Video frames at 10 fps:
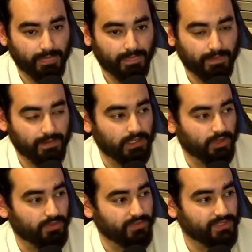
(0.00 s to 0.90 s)

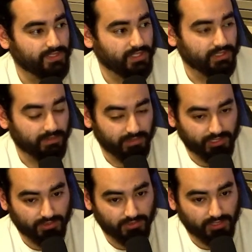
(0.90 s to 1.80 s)
revisiting that
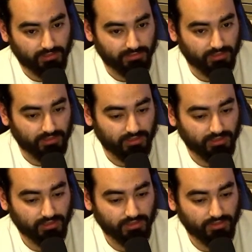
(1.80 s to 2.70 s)
match would not be
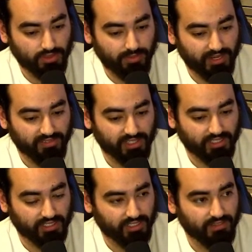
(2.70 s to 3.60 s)
too bad of an
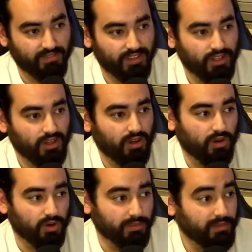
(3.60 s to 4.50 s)
idea.
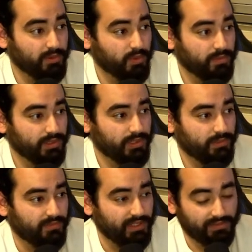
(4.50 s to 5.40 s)
Or maybe we build up
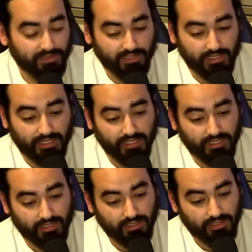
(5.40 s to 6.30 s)
Velvet
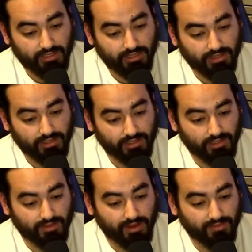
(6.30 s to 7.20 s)
and,
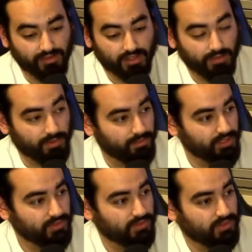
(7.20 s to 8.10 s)
after a couple
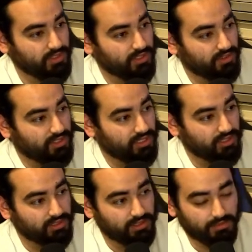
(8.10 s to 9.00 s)
months, we see her take the
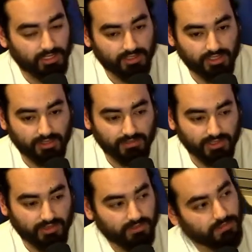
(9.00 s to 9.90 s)
TBS
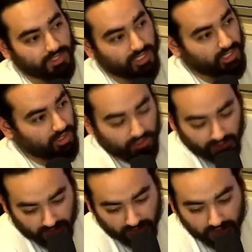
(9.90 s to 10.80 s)
championship from Jade
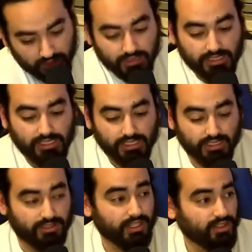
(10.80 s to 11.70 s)
Cargill,
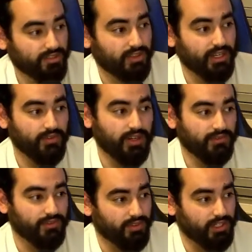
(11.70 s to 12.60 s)
because they also had a
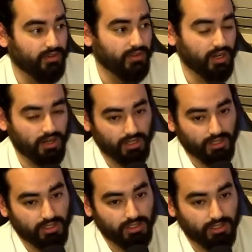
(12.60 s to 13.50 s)
rivalry going on
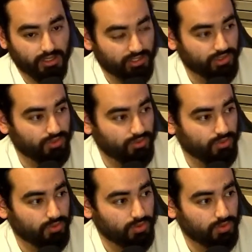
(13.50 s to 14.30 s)
not too